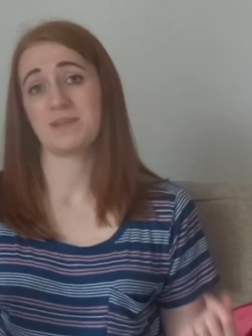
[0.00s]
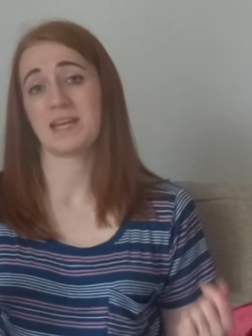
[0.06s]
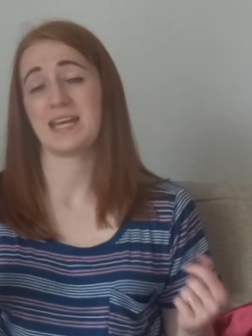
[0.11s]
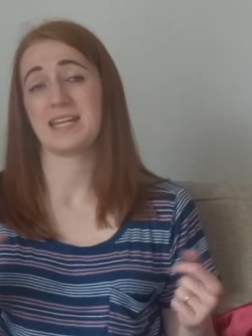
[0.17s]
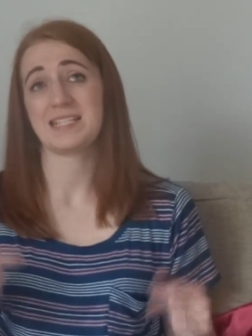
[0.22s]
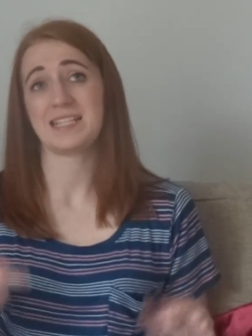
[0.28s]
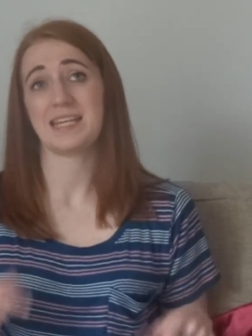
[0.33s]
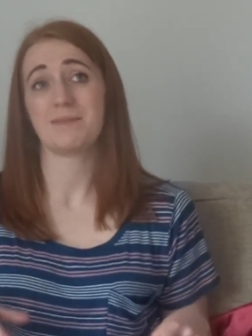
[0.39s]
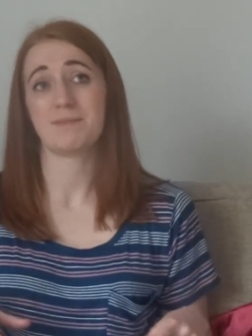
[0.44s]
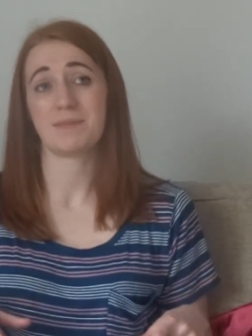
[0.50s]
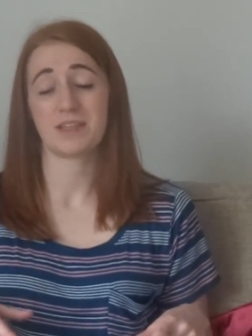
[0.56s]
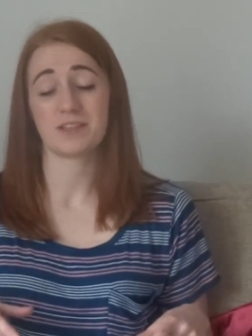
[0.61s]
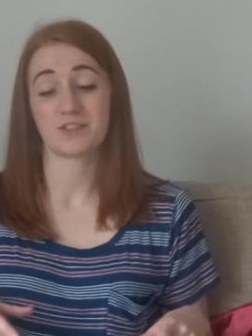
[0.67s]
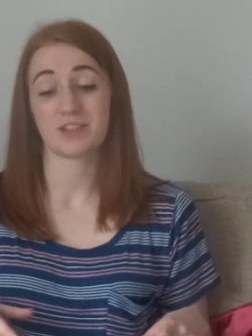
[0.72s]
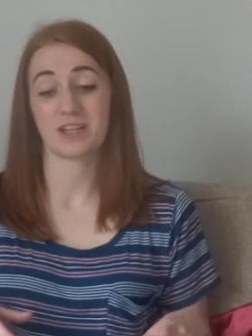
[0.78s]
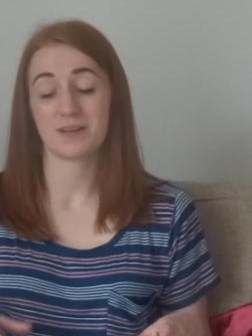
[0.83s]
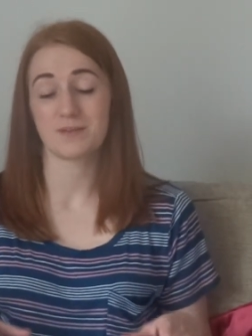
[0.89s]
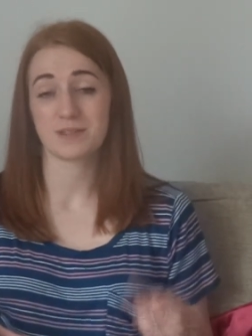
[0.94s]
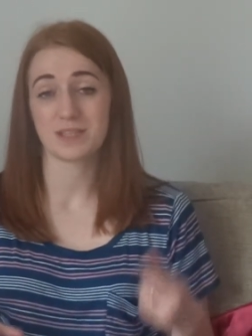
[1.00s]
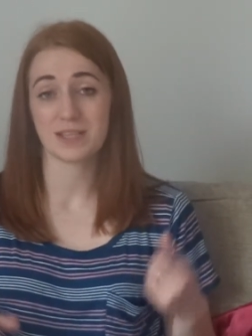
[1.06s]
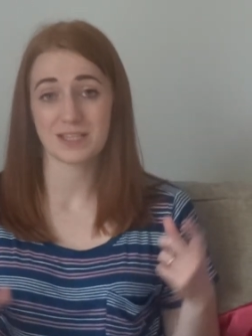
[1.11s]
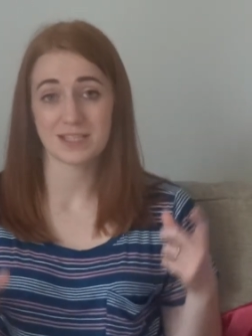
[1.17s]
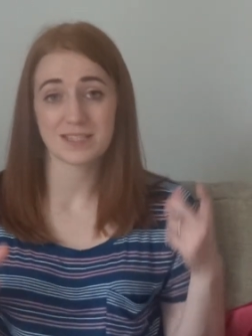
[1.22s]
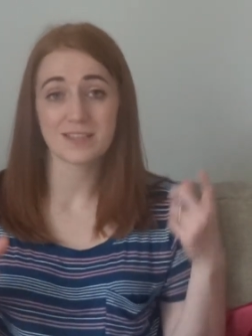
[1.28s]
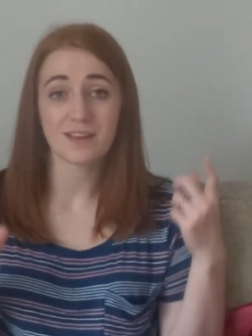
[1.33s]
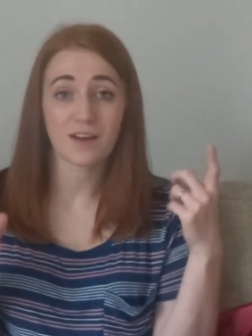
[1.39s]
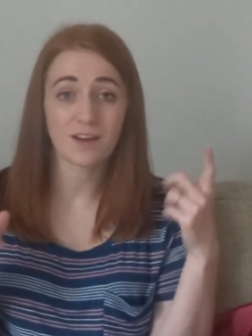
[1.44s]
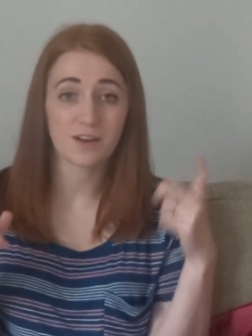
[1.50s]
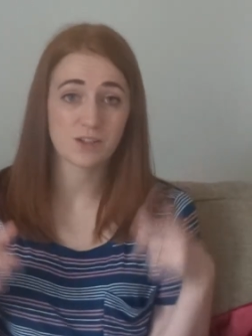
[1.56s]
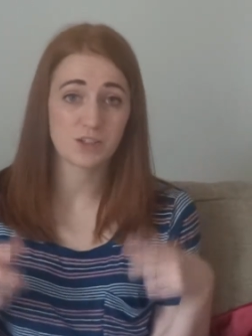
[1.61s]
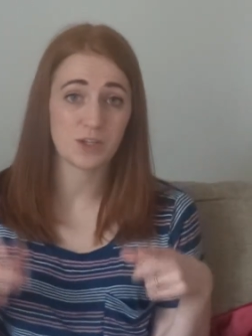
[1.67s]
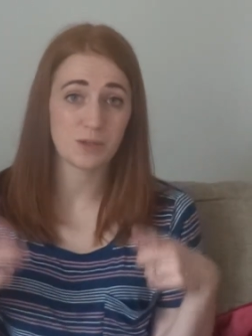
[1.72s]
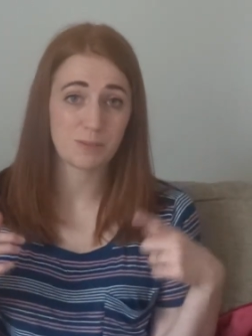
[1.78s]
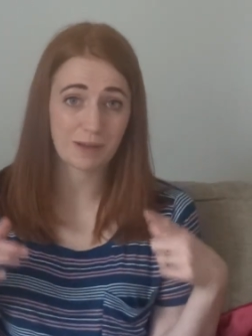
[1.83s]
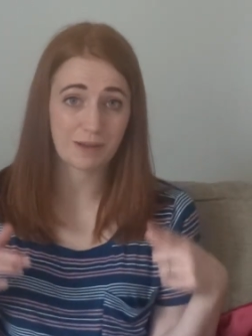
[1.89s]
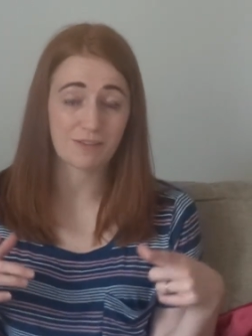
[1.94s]
18 month trousers are
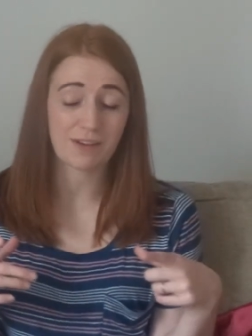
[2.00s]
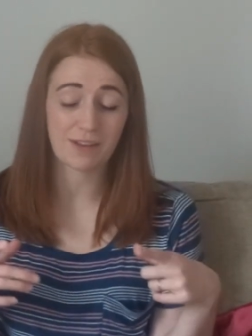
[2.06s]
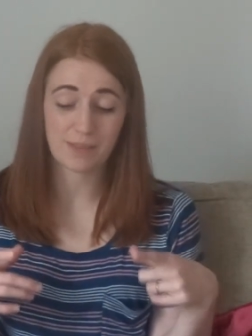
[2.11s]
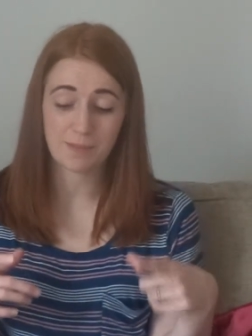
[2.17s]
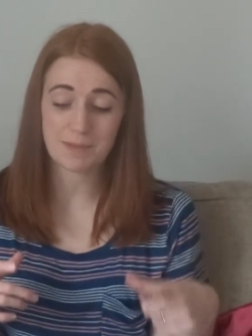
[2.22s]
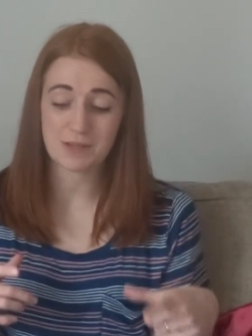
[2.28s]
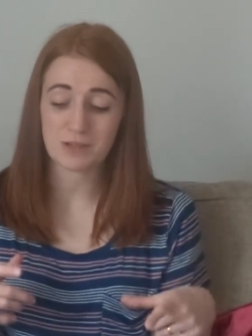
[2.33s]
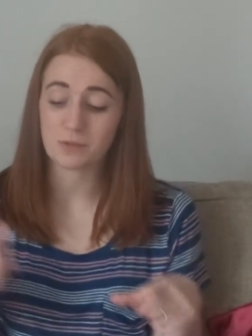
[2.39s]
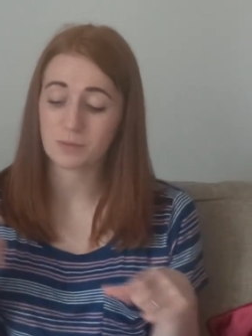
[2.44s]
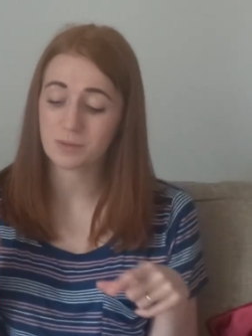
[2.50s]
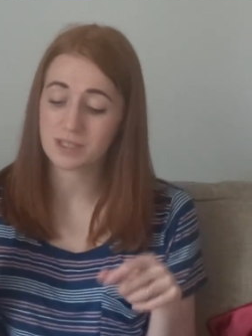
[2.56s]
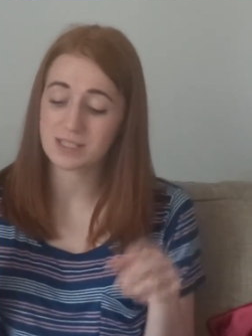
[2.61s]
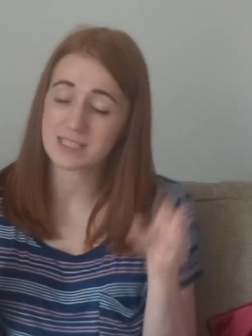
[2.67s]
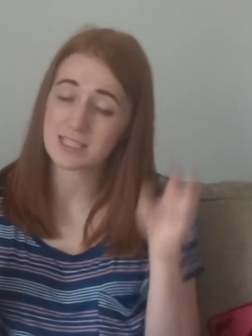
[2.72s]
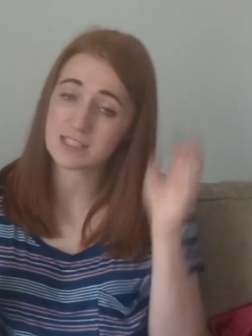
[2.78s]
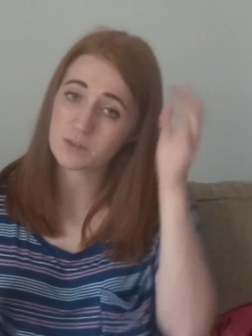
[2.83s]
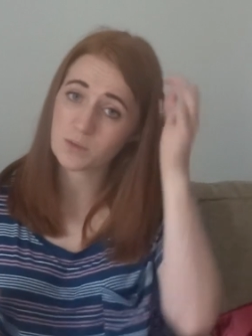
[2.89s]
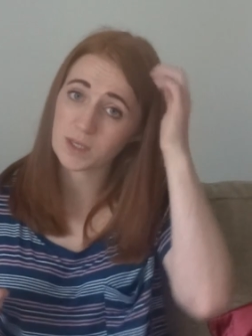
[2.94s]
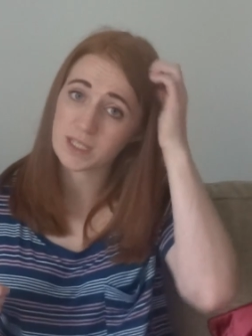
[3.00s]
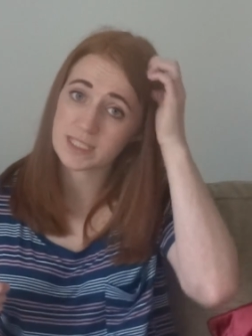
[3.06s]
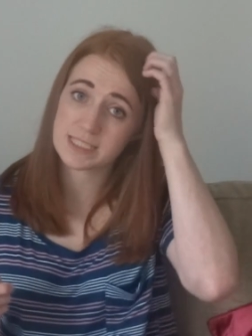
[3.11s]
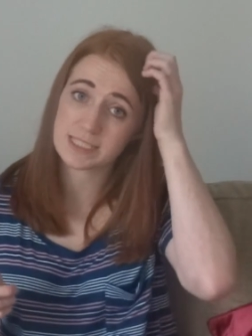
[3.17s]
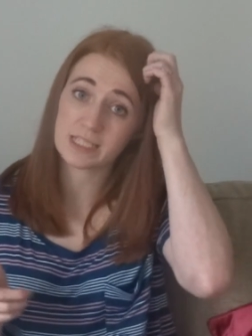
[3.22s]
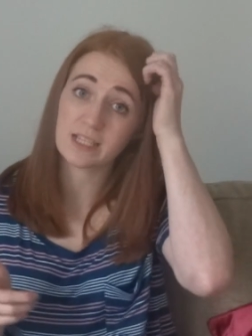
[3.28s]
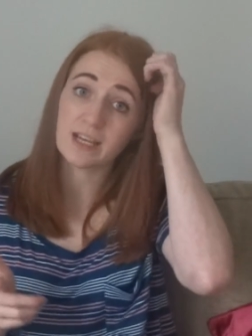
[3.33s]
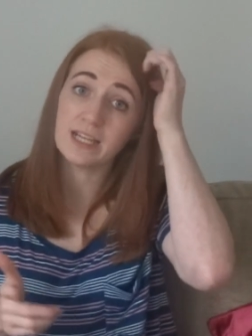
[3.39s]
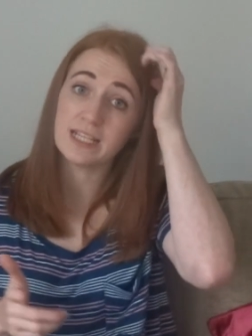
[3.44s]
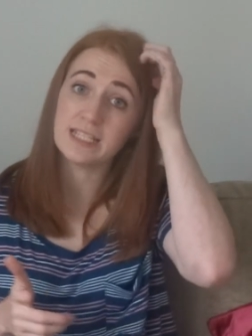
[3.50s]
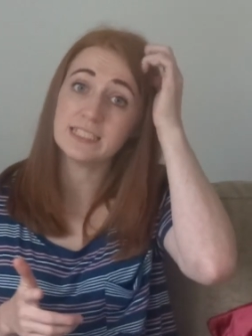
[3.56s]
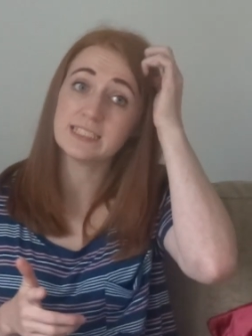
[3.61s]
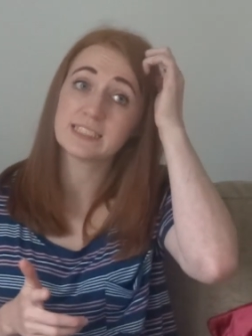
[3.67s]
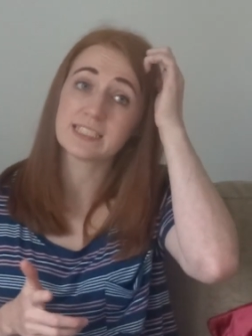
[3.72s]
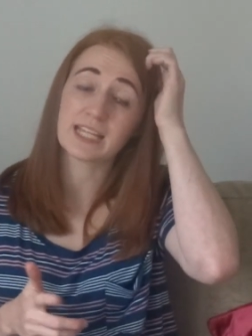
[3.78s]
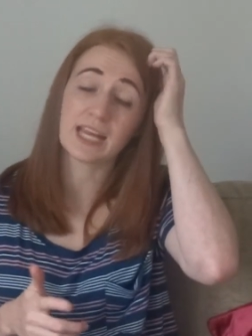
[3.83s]
too big around the middle because he's quite slight.